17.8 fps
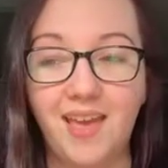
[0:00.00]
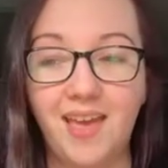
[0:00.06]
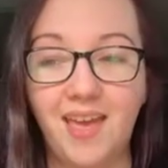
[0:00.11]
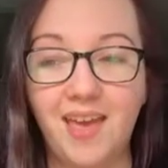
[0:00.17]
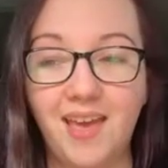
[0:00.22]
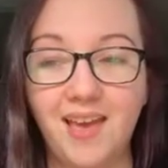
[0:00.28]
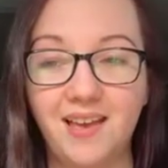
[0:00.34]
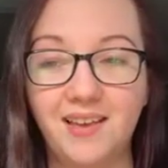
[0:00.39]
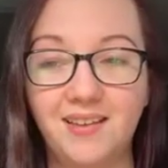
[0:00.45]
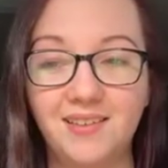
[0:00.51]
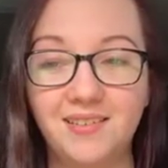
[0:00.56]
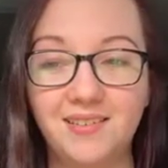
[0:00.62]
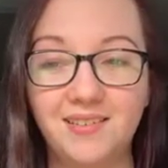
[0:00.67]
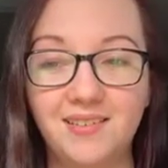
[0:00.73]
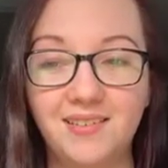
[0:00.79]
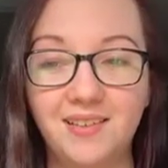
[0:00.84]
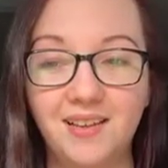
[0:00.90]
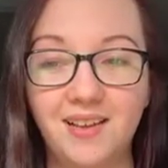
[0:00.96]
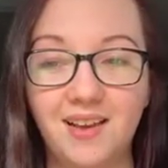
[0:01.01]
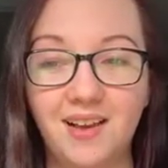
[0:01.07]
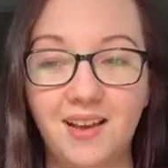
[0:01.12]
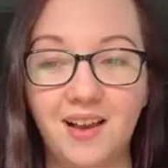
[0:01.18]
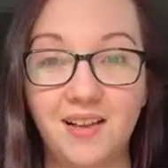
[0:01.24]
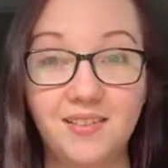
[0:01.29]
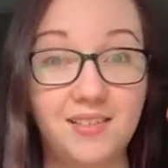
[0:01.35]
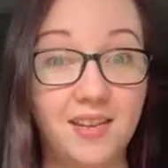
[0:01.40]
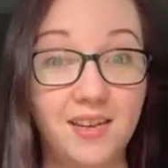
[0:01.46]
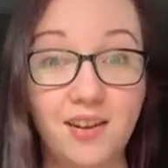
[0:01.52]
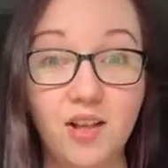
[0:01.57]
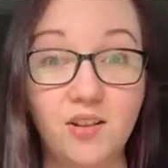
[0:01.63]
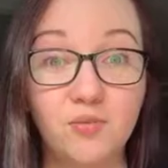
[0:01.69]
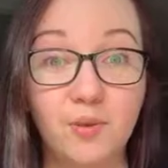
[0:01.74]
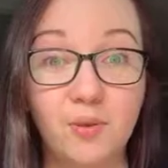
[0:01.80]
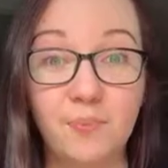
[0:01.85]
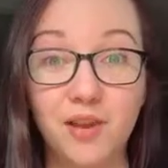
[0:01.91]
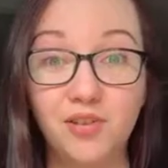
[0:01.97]
And sent it out
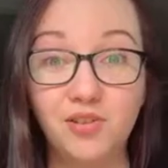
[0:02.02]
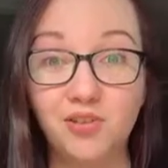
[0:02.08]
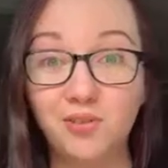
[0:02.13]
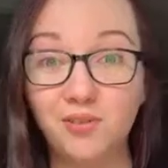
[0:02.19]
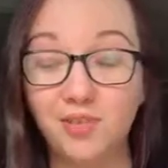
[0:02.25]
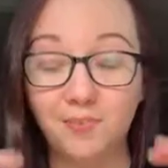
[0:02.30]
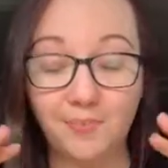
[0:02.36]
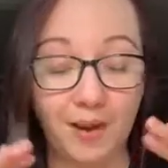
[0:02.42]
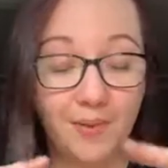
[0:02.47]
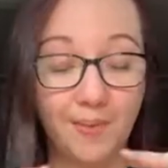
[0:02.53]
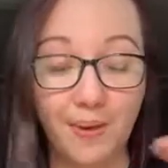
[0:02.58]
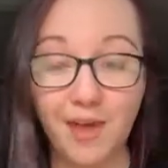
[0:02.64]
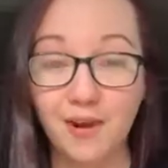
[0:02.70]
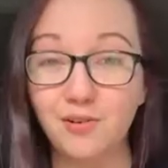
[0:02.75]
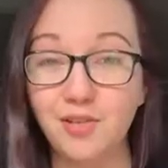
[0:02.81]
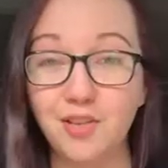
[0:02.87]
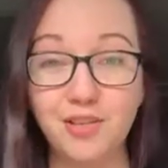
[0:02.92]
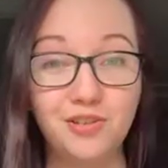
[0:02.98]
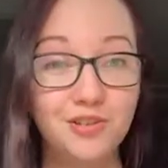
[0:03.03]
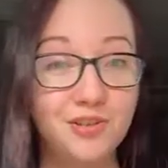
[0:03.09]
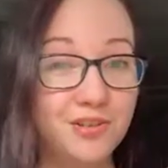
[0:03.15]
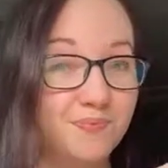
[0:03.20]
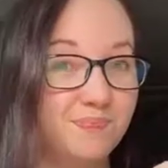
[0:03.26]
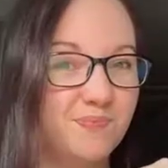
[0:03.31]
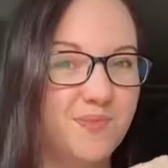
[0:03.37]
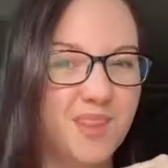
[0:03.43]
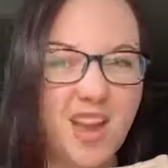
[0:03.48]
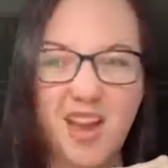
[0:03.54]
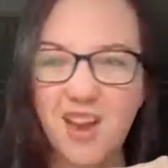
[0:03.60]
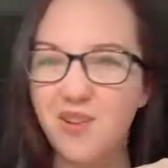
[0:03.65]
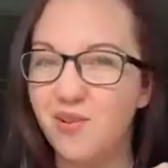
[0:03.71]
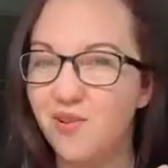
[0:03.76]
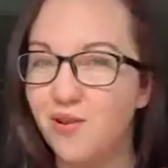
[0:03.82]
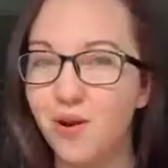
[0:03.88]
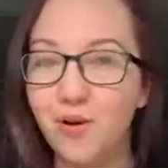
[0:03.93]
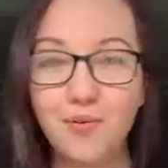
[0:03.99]
to my pattern testers. Had
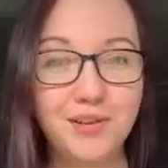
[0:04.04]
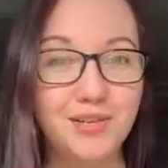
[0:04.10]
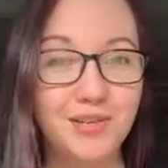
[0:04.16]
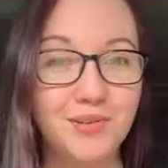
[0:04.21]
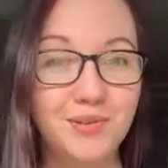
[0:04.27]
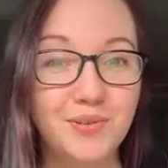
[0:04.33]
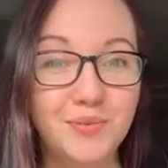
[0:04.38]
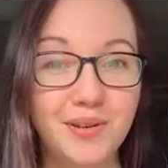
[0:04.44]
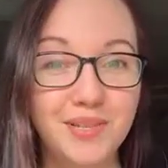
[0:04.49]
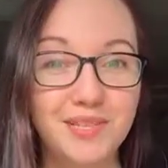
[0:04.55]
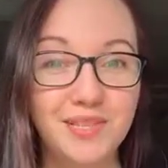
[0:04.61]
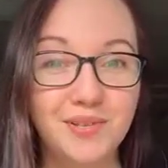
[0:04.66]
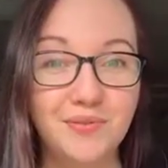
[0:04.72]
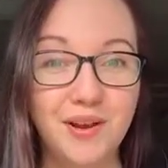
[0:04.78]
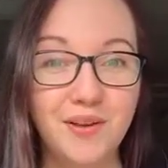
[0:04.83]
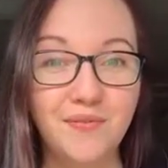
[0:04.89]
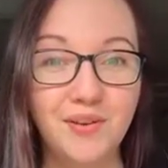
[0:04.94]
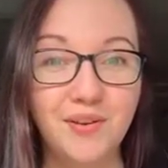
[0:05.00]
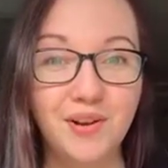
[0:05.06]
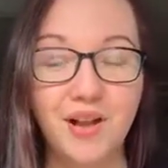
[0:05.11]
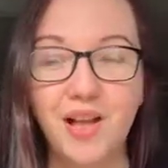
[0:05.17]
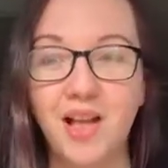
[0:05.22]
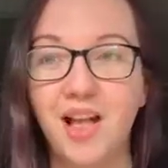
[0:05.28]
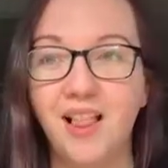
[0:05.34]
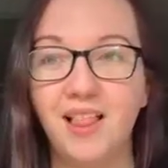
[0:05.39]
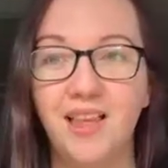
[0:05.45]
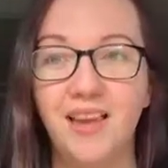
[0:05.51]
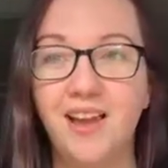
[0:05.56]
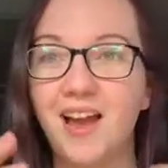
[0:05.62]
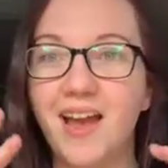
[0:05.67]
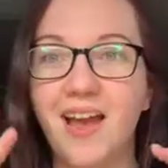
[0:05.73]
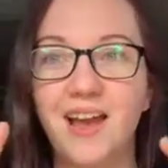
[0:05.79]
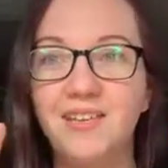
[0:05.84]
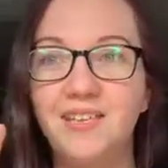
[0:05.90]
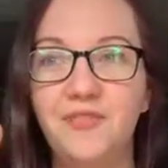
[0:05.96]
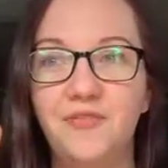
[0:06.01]
no issues whatsoever. Like, I
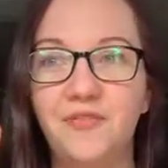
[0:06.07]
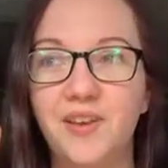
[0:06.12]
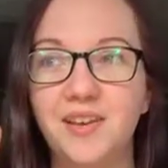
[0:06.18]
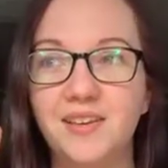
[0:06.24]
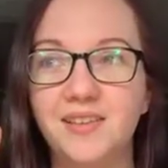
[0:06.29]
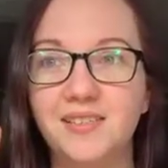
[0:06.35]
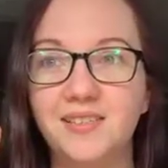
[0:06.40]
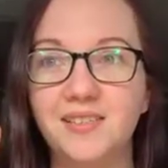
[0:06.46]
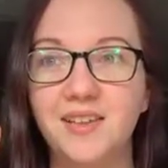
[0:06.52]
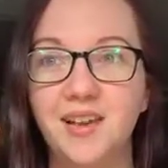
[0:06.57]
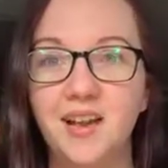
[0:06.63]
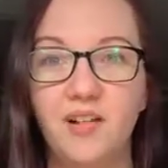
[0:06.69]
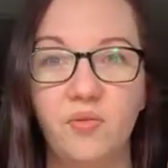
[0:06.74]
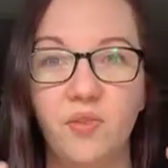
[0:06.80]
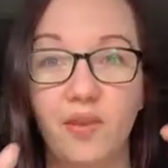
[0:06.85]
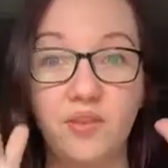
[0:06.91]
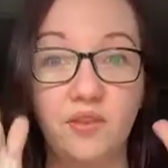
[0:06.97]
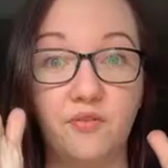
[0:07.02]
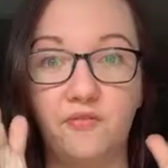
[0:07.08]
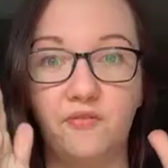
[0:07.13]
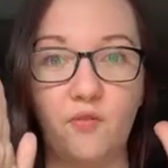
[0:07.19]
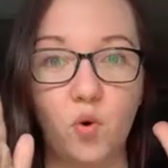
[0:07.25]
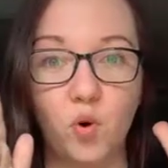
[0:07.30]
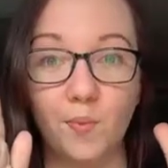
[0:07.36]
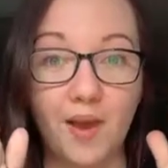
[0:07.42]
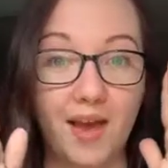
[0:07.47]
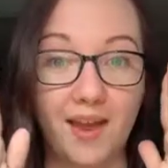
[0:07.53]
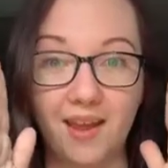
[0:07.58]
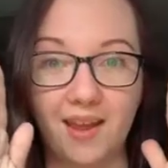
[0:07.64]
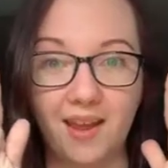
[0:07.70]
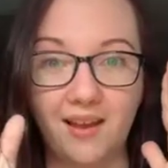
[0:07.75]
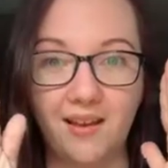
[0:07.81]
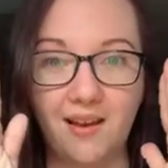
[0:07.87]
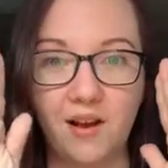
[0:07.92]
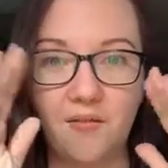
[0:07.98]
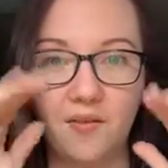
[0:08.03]
had to fix like the
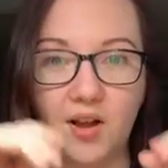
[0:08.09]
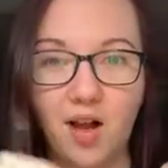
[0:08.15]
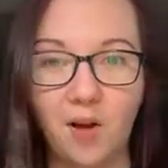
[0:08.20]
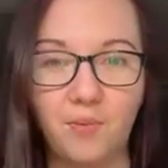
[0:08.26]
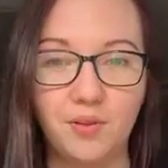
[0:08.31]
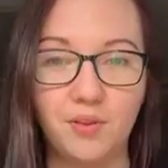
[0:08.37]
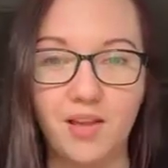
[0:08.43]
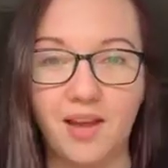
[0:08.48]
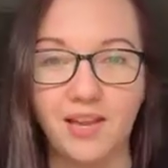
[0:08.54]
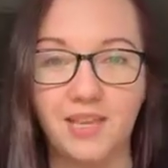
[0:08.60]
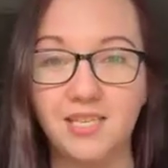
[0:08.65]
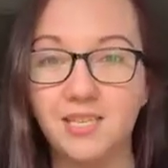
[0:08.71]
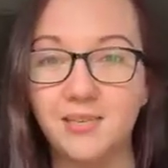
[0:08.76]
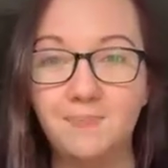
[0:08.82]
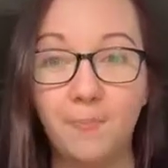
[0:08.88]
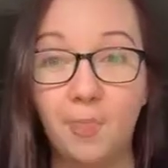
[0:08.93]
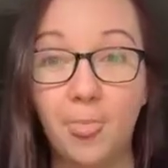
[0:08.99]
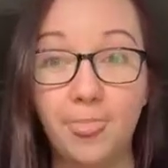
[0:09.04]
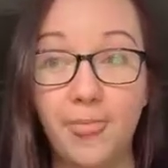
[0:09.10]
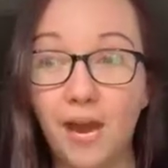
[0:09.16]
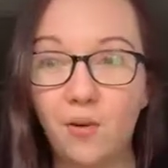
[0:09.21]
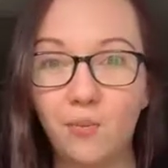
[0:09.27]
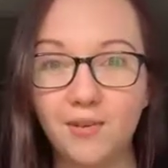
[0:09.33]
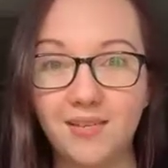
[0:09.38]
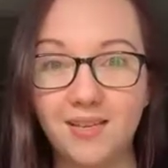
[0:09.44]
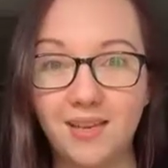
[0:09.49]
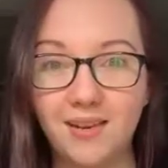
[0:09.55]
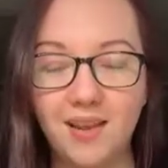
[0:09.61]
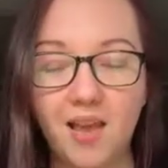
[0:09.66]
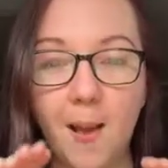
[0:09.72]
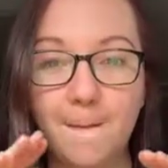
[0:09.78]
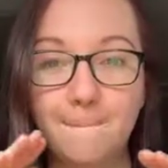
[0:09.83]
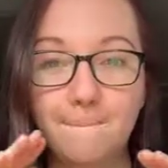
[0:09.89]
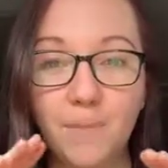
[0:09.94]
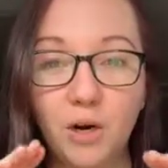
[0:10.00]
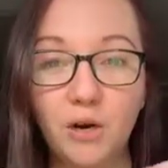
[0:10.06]
formatting of a couple lines. That was it.
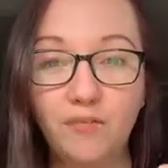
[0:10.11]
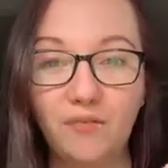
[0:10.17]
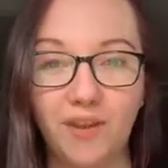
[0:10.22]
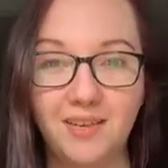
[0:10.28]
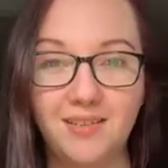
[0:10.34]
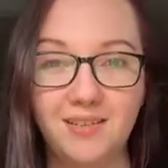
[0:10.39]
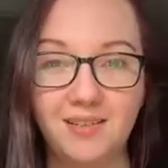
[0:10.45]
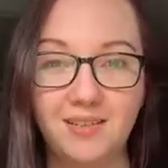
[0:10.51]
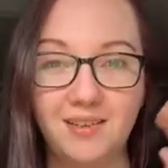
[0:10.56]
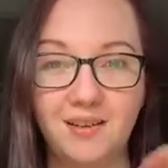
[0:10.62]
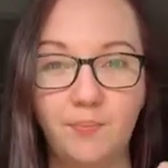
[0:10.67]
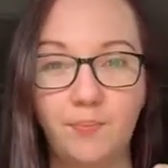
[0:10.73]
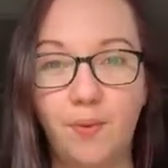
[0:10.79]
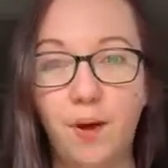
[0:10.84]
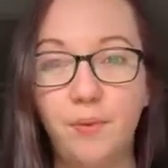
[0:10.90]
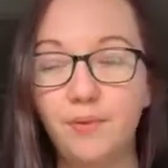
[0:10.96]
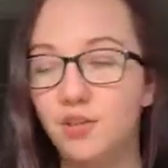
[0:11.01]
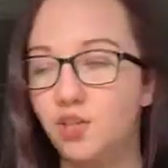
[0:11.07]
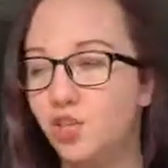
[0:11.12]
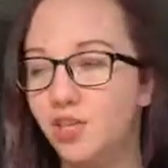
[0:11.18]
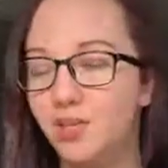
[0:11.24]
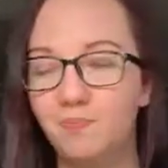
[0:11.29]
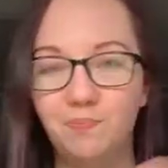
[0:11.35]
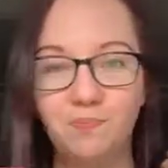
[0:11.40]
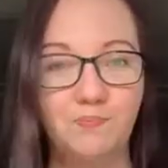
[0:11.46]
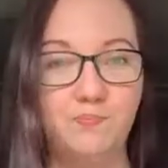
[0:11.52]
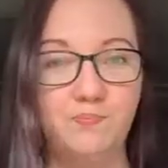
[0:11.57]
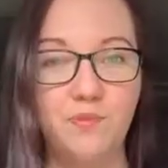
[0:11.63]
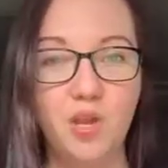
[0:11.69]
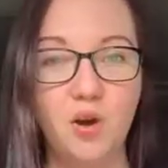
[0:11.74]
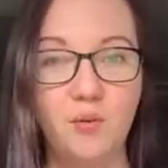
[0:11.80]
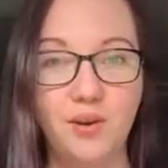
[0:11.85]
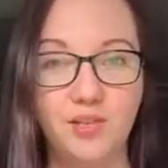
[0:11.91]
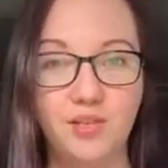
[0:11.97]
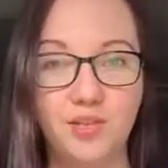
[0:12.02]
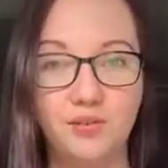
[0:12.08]
Perfect. Published it.
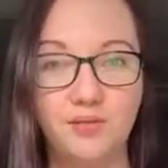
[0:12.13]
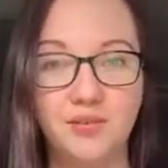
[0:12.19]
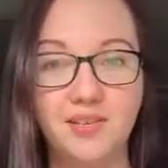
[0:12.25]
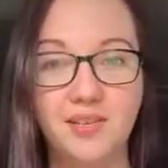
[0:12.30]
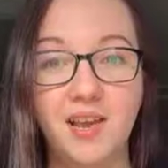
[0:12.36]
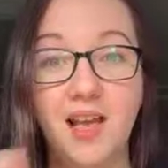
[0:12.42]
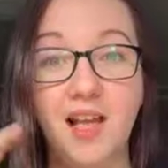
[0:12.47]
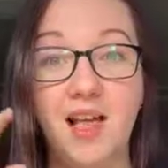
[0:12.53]
No issues.